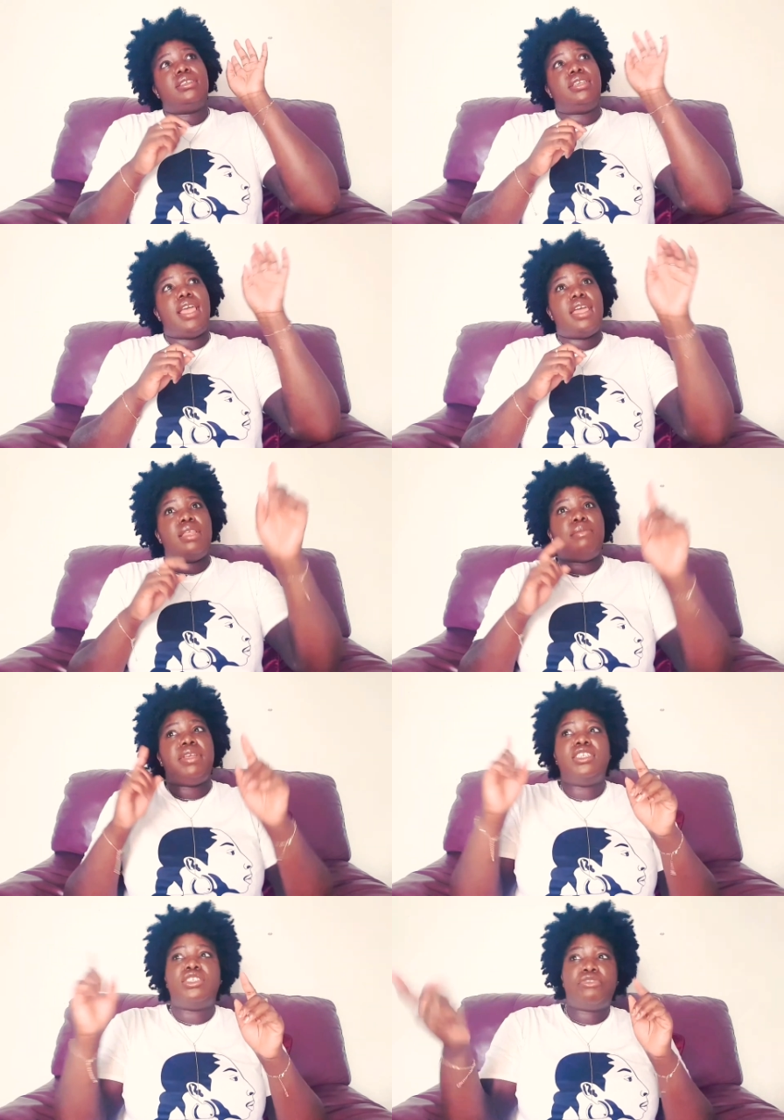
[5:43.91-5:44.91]
your
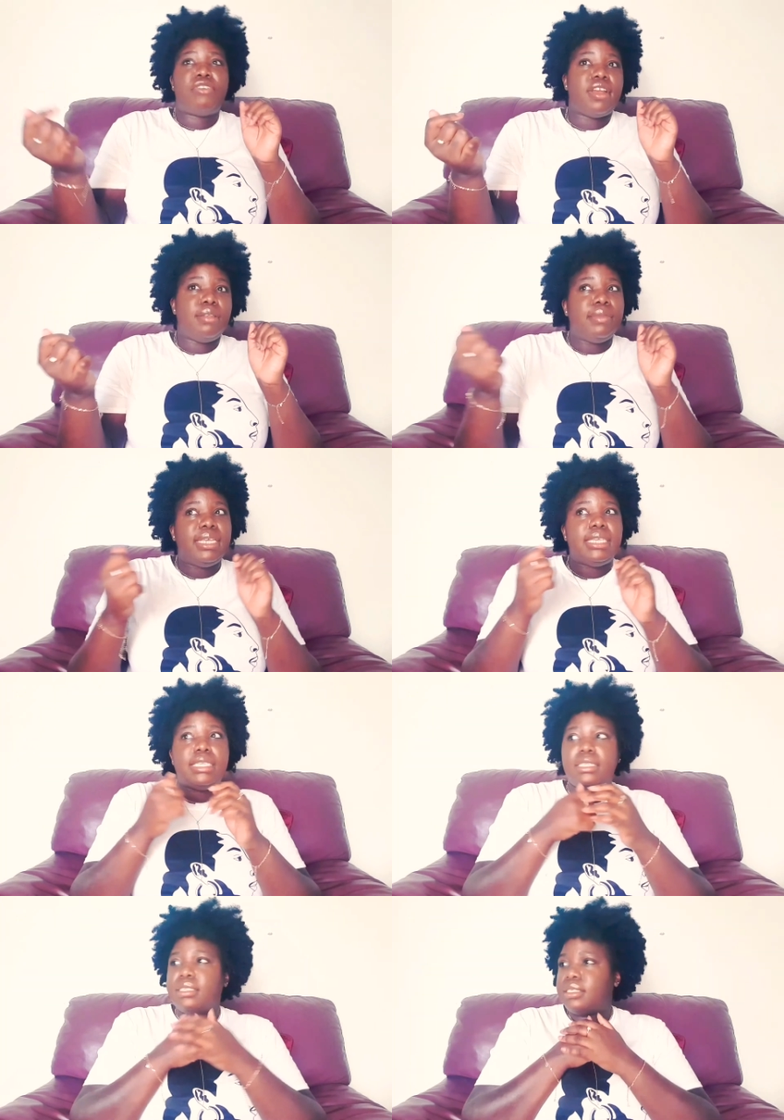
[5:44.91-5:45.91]
enemies, your
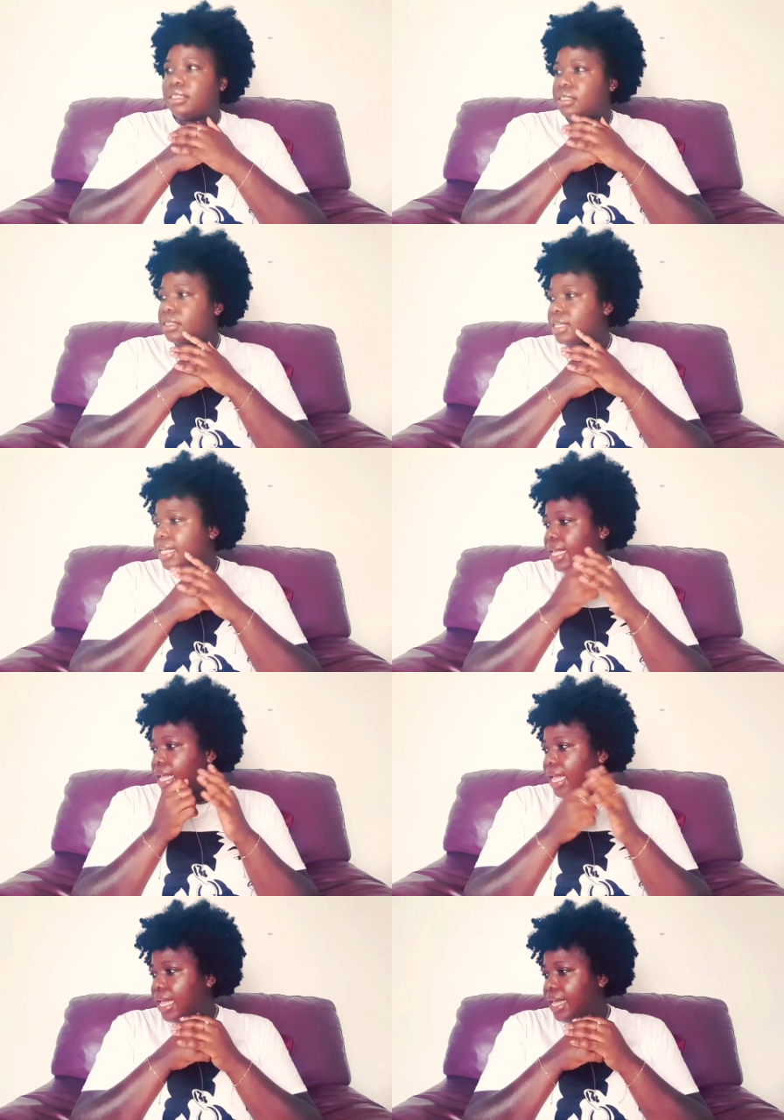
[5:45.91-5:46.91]
frenemies,
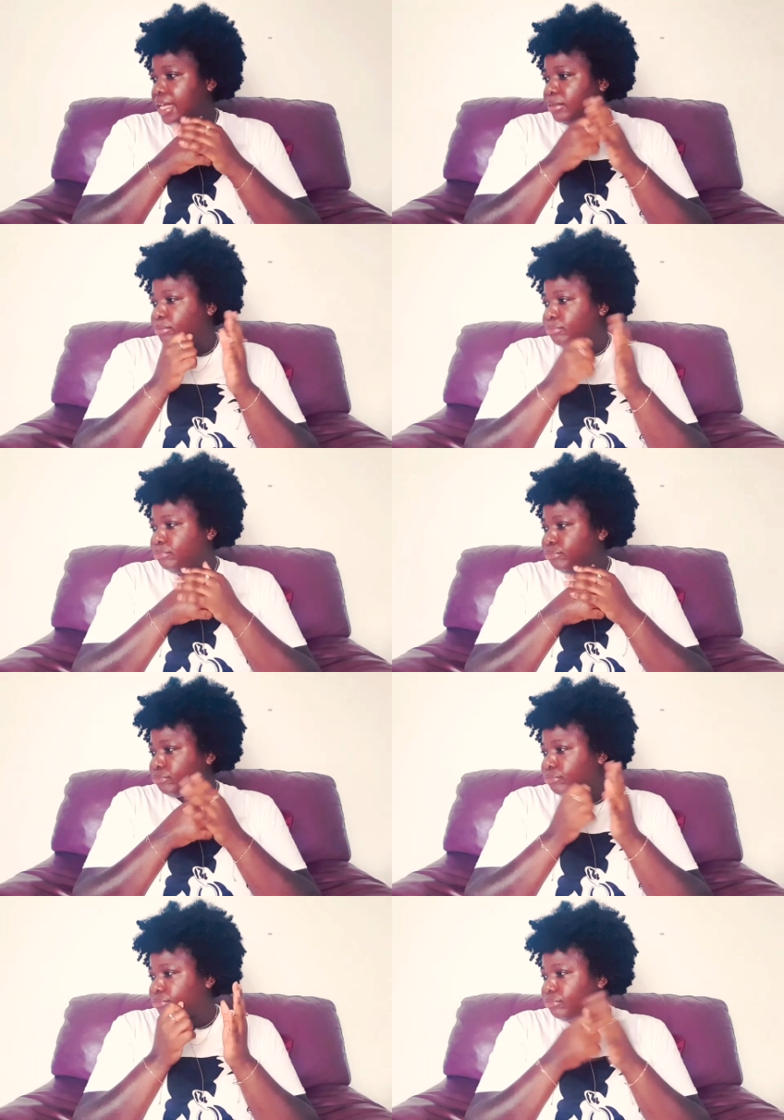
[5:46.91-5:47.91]
um,
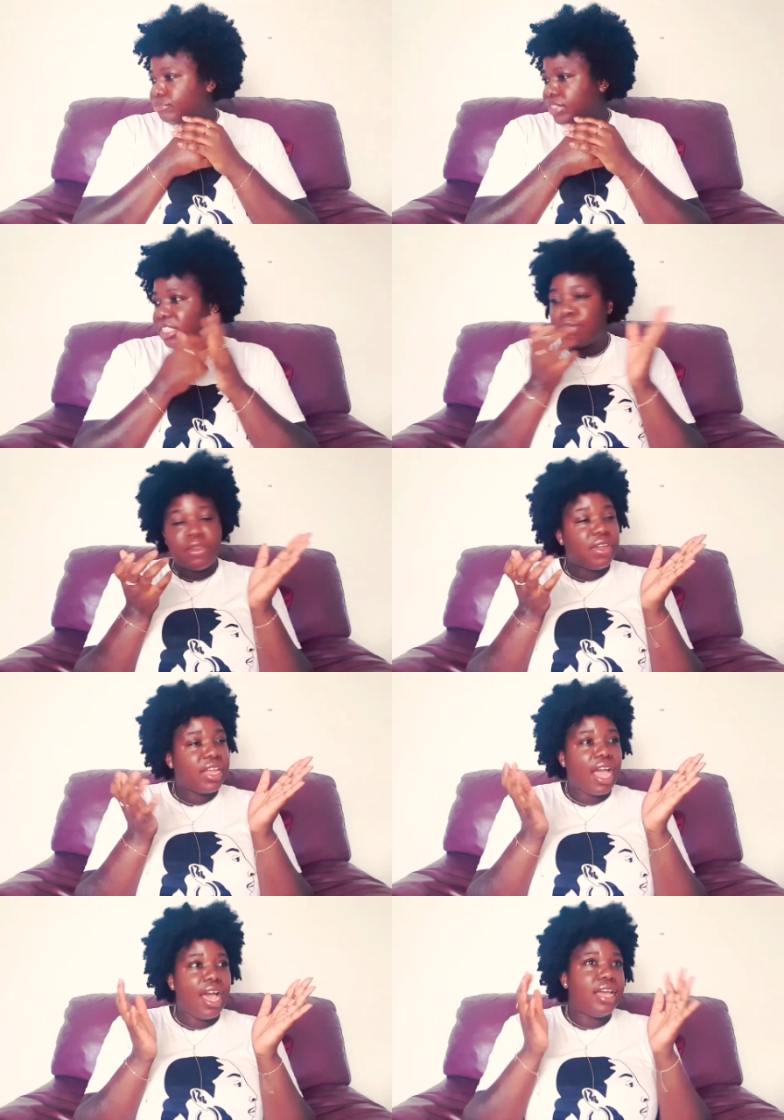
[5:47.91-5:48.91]
your spirit
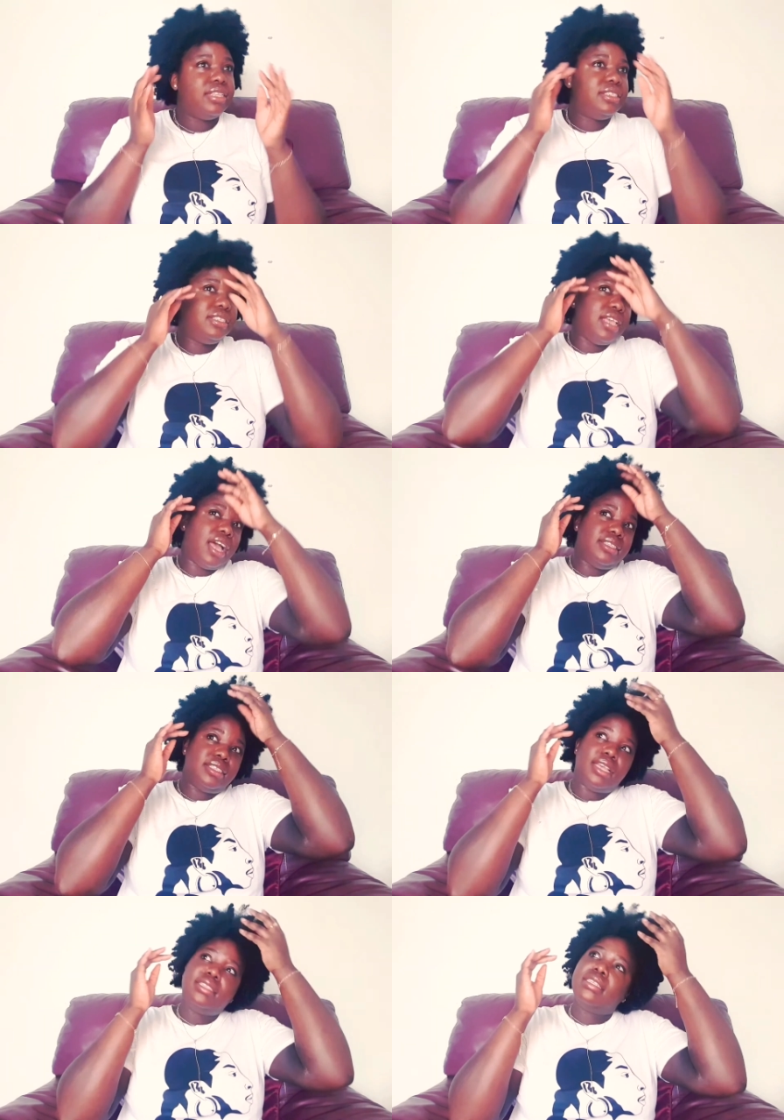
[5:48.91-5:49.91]
guides, your
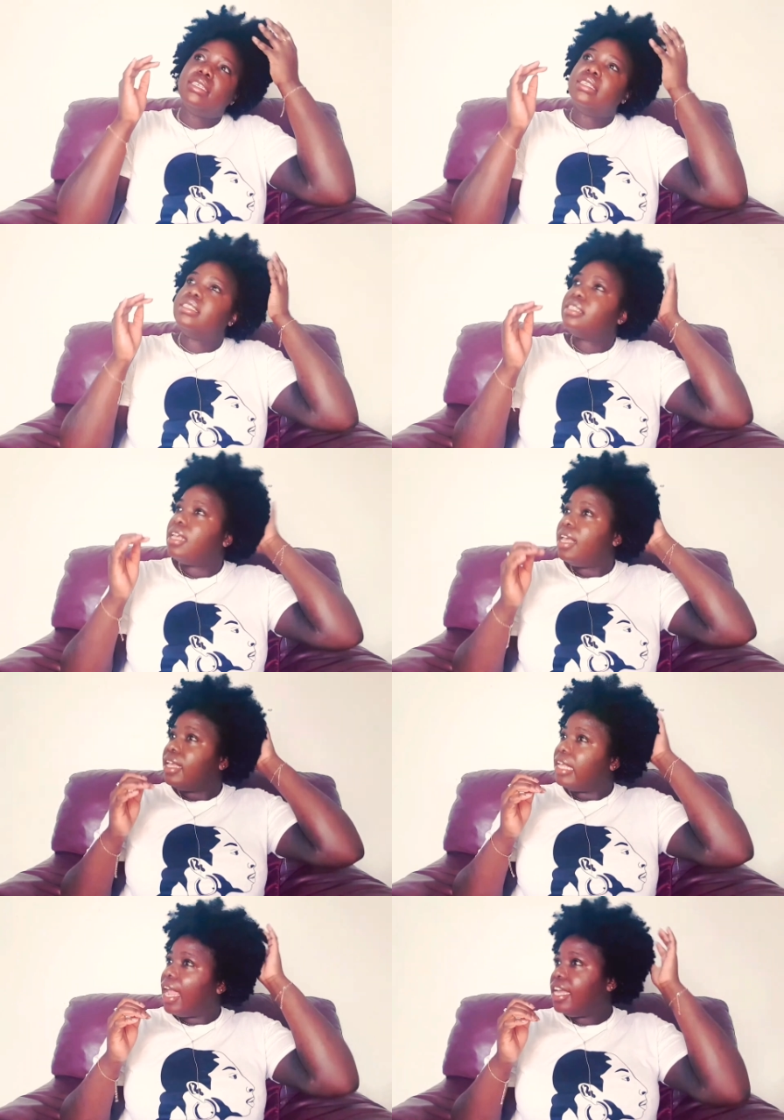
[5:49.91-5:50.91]
ancestors,
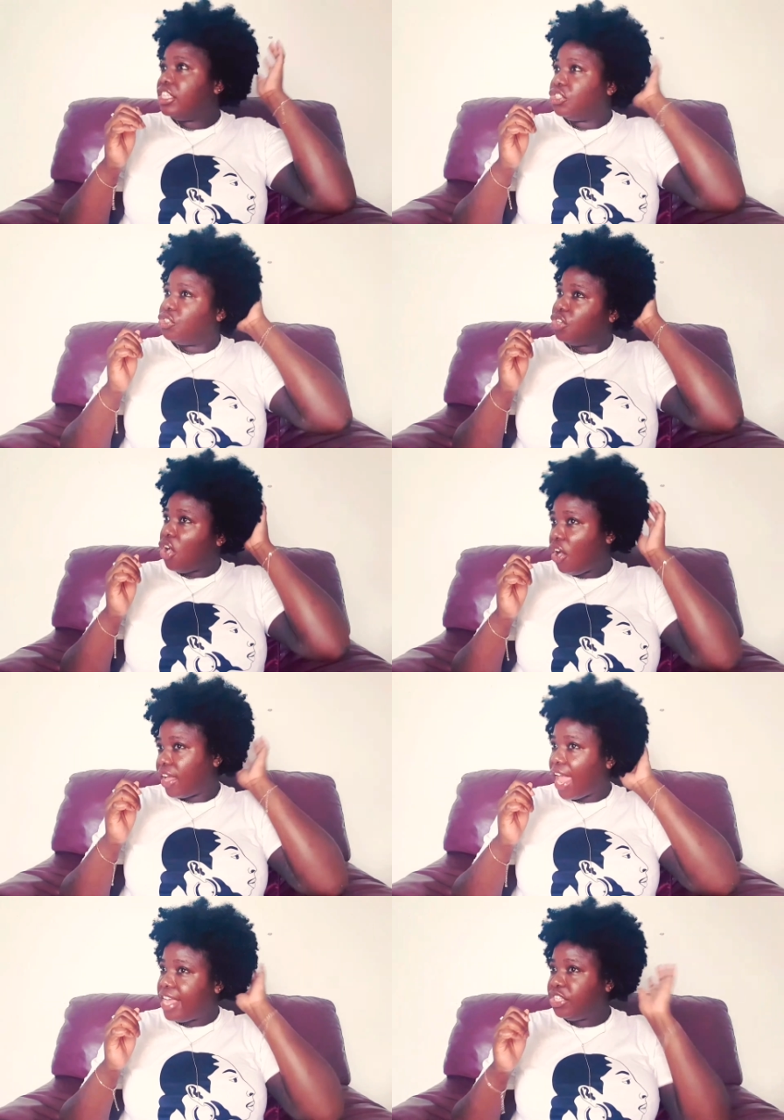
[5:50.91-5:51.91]
your angels, your
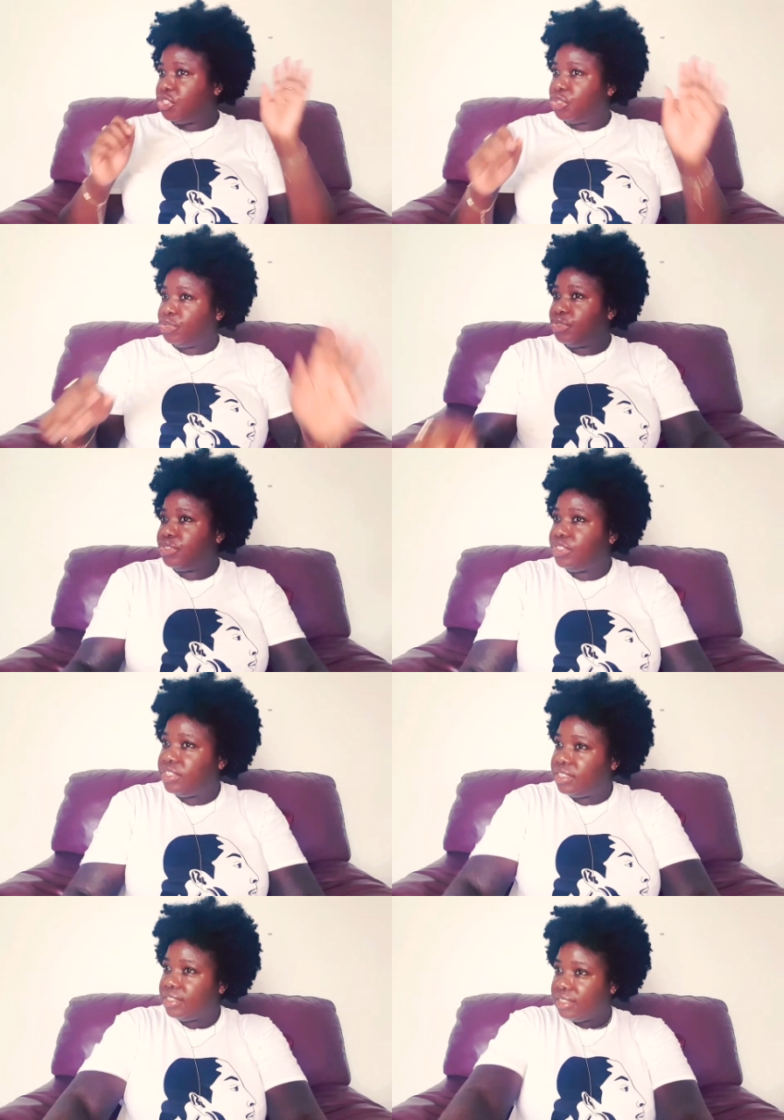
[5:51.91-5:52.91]
archangels.